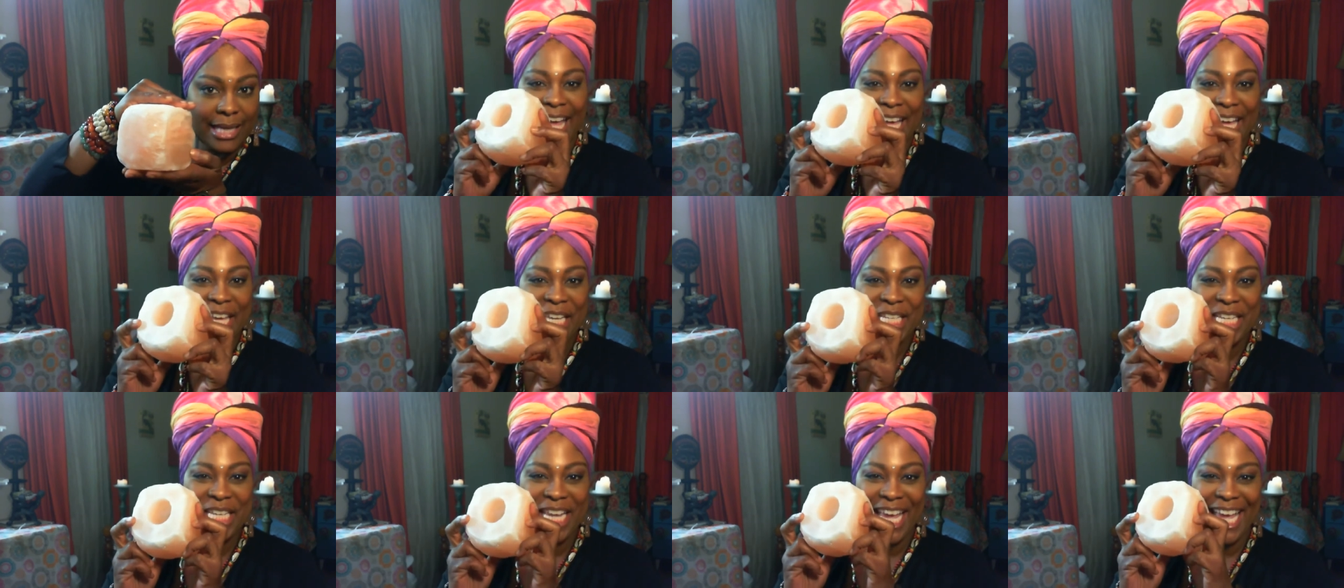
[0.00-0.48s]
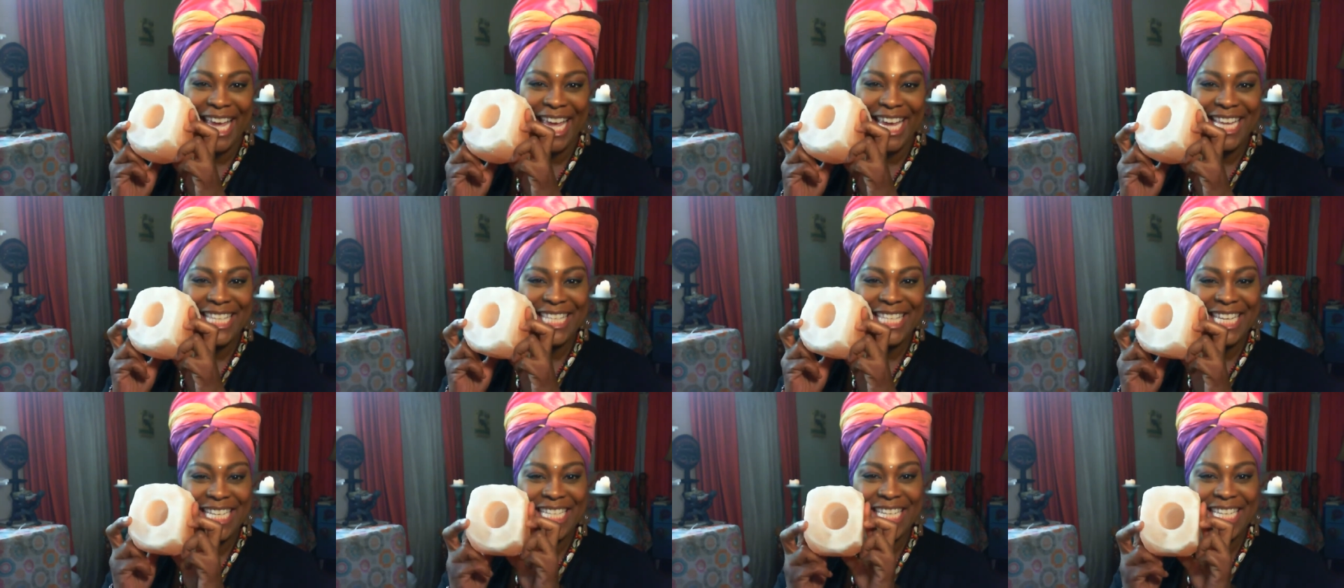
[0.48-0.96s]
It
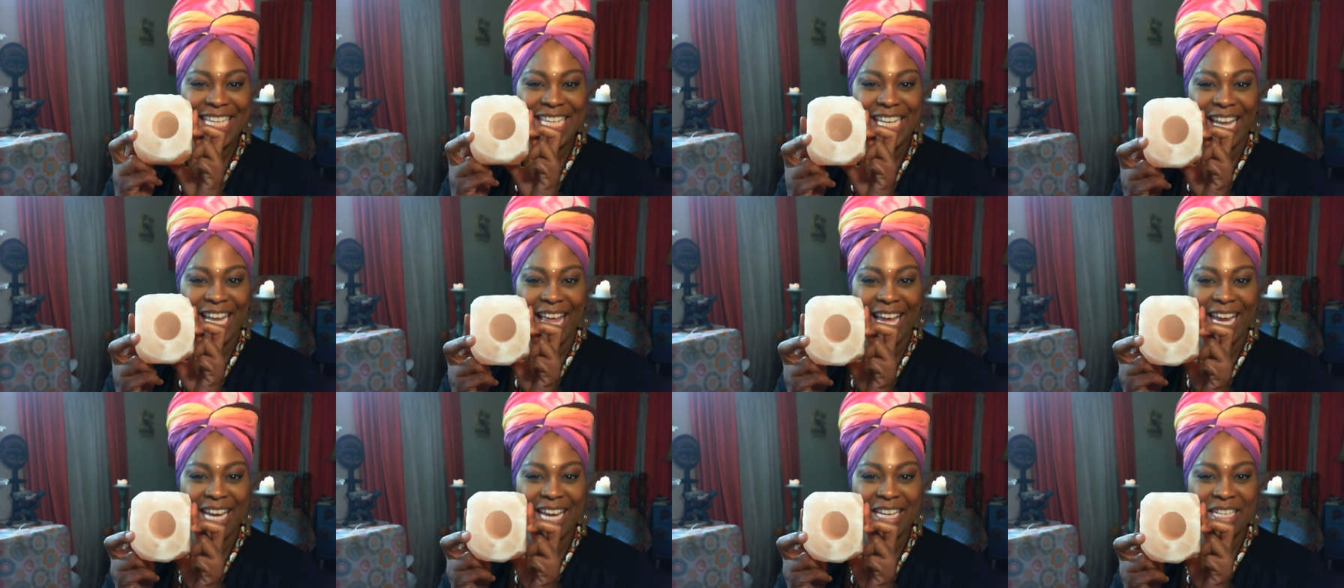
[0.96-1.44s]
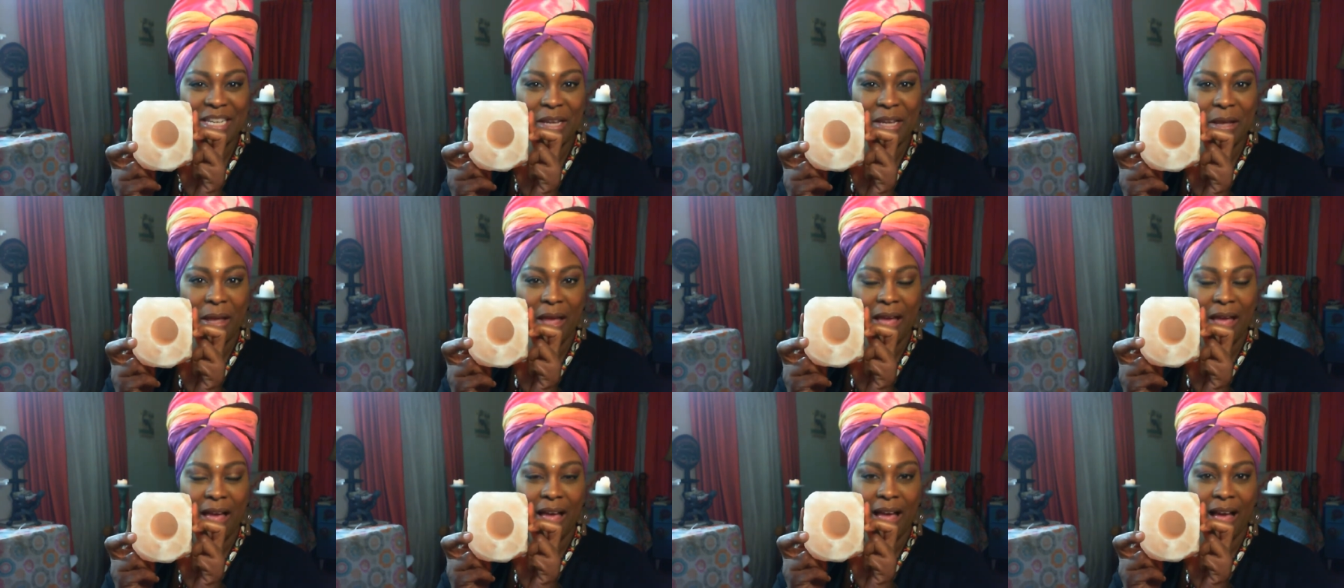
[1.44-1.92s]
takes a tea light,
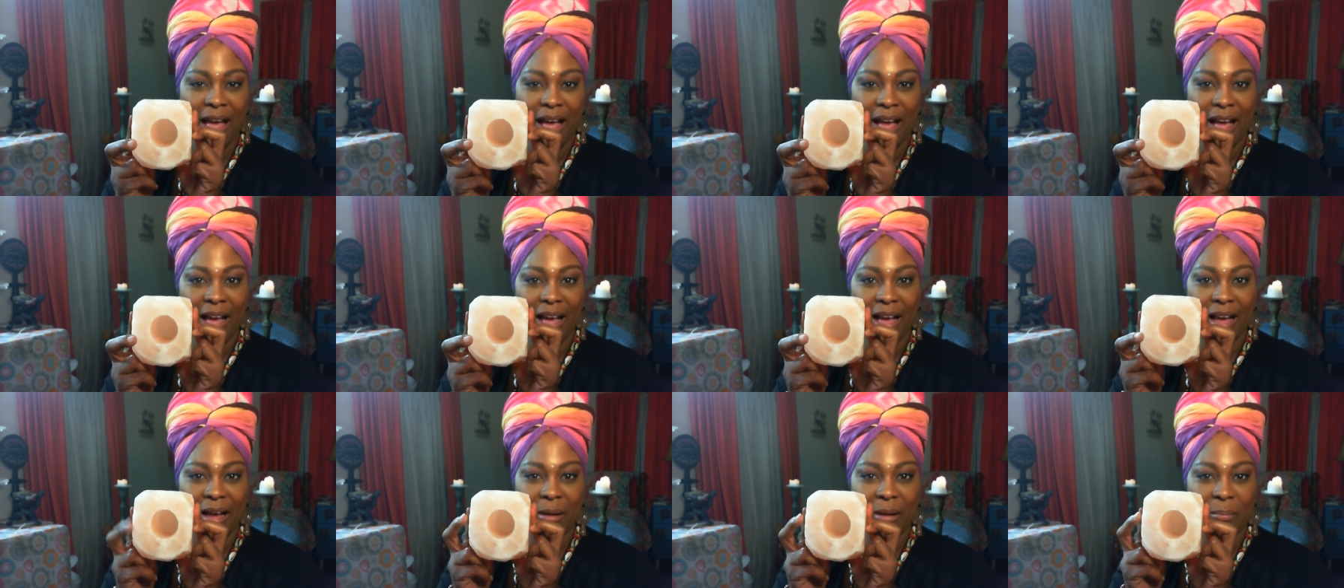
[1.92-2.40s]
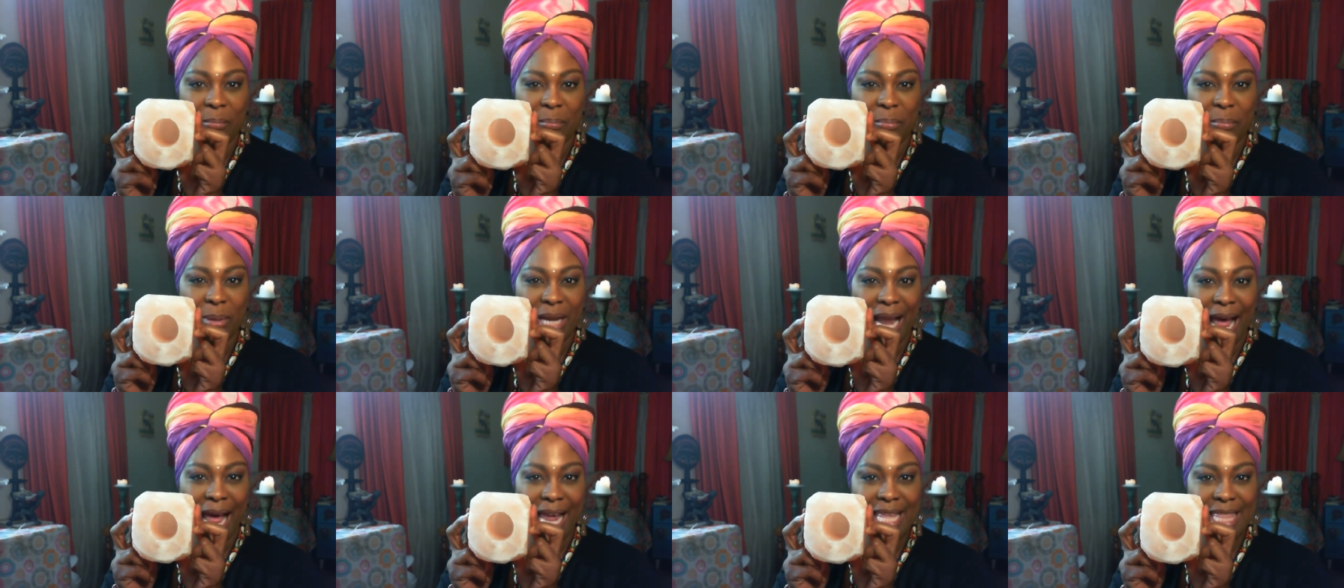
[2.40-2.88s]
um,
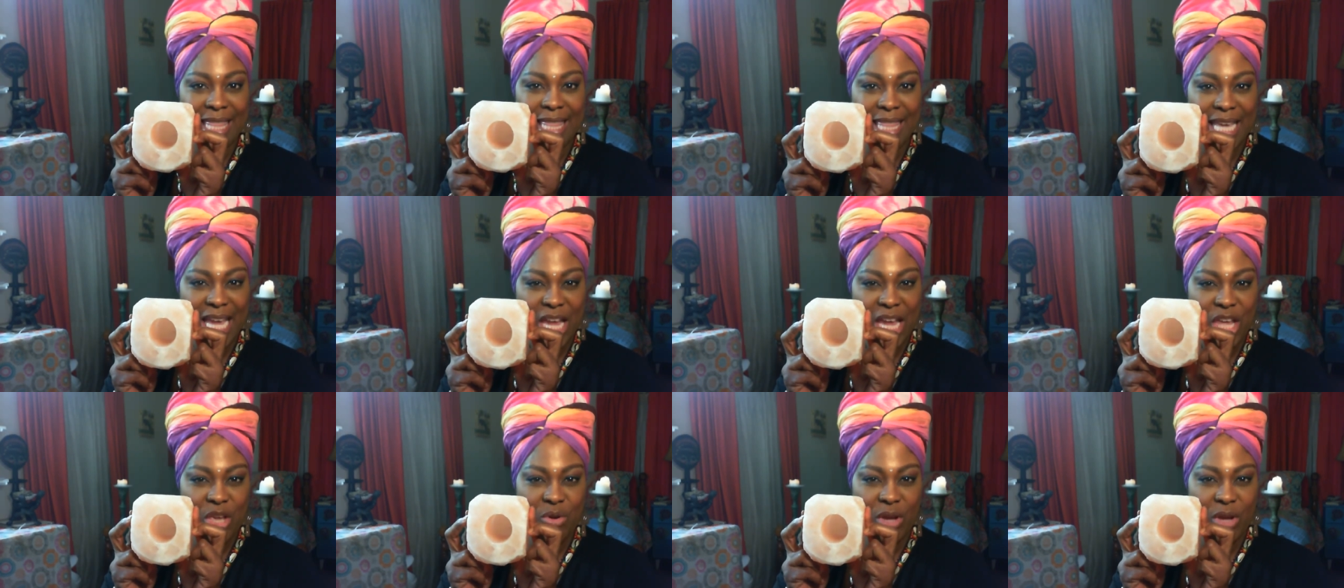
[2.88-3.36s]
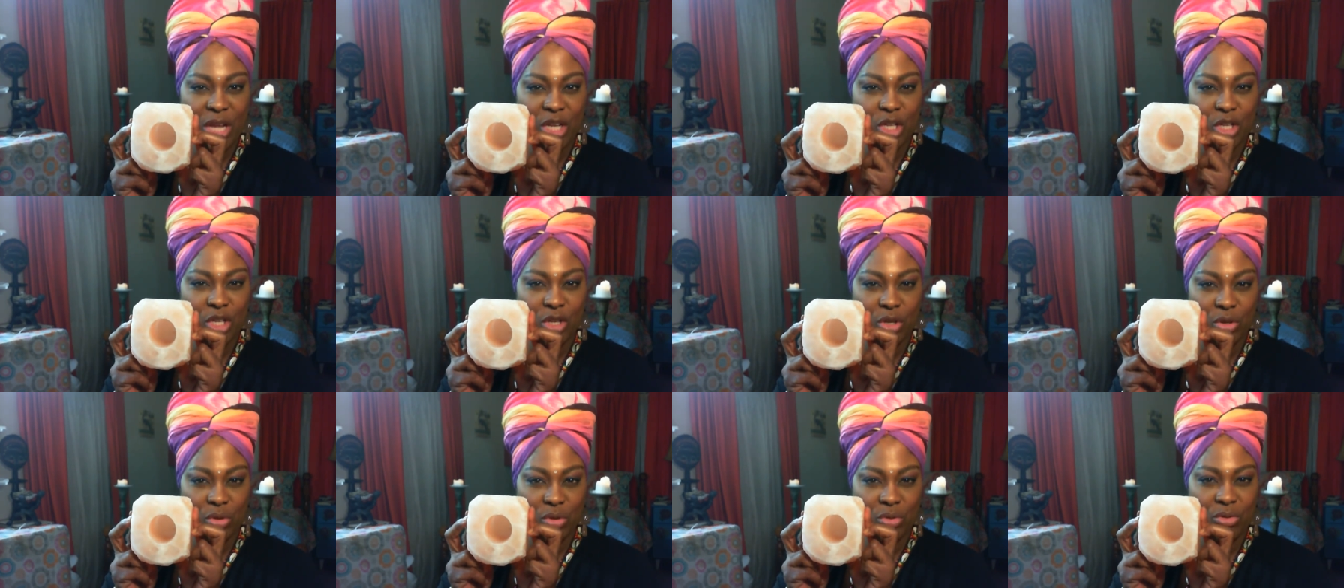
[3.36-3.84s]
but I think you can
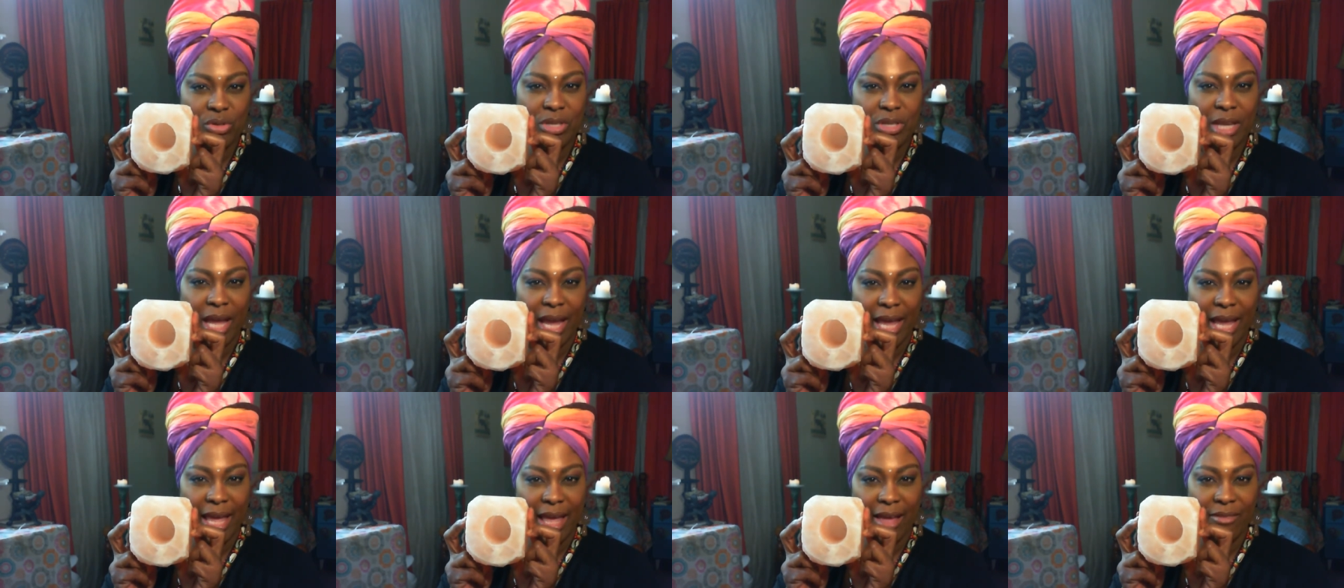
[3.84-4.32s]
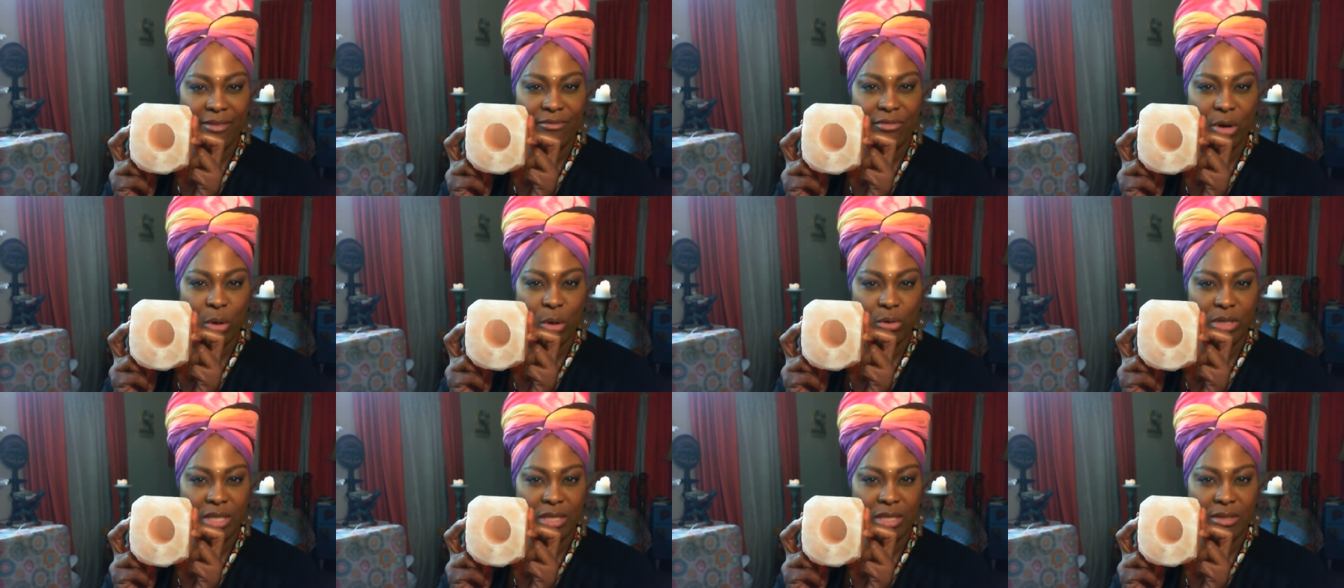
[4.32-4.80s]
use a, a
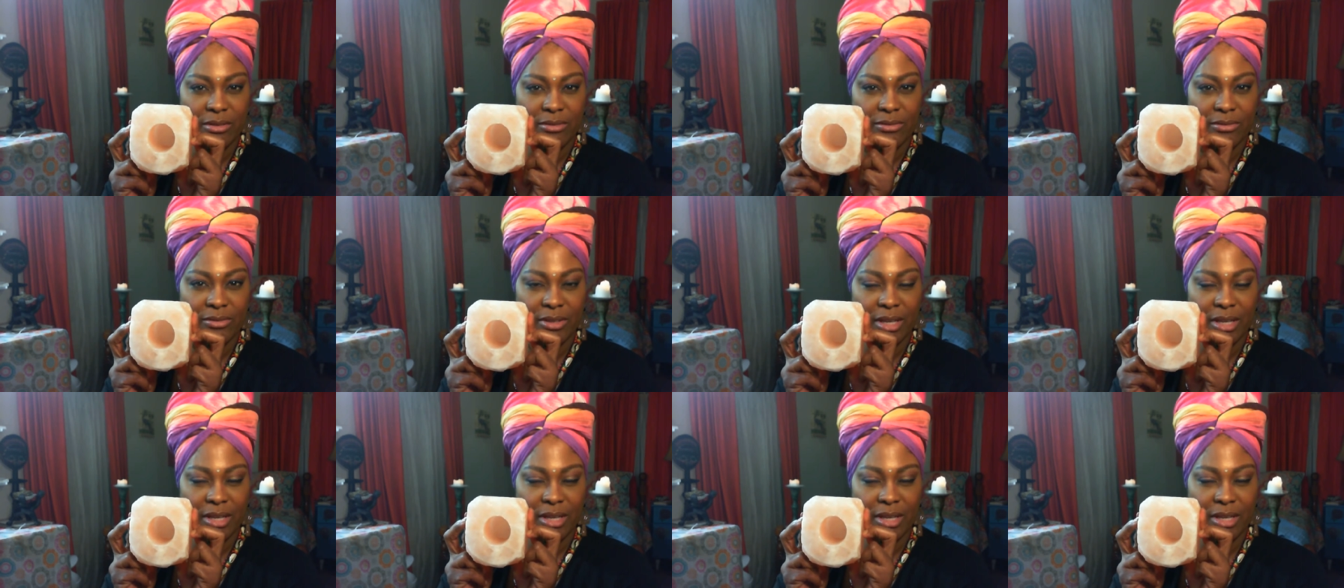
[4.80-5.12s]
votive